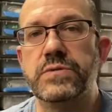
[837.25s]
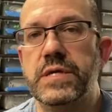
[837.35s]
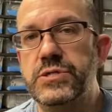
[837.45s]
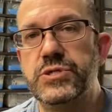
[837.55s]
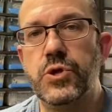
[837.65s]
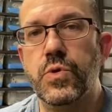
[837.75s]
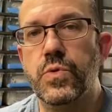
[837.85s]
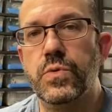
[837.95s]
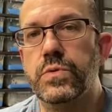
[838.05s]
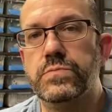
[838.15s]
They
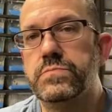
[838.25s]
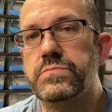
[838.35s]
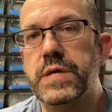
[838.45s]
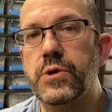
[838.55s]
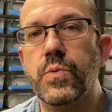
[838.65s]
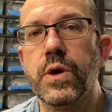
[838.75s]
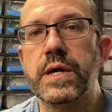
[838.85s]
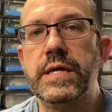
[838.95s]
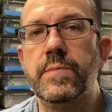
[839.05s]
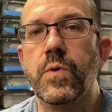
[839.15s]
don't
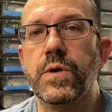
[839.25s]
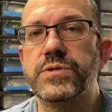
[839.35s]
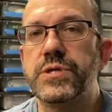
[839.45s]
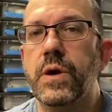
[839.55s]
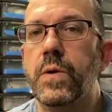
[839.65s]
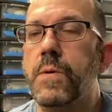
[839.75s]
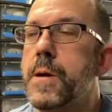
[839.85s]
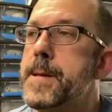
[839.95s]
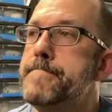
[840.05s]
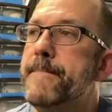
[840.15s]
work anymore. So
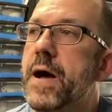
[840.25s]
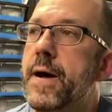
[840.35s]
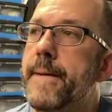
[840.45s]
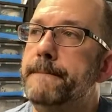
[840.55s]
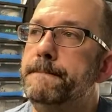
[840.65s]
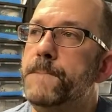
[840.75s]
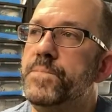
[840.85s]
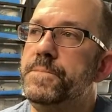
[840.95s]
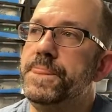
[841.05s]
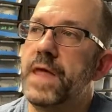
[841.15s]

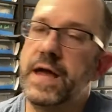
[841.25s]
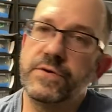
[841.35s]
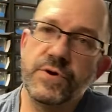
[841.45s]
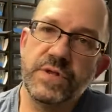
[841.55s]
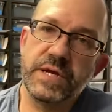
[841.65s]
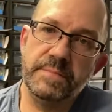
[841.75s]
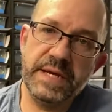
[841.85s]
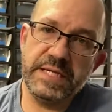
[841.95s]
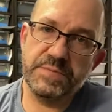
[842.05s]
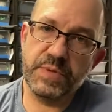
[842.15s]
I don't know that a
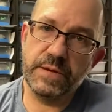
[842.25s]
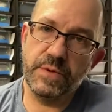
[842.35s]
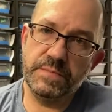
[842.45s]
mini split would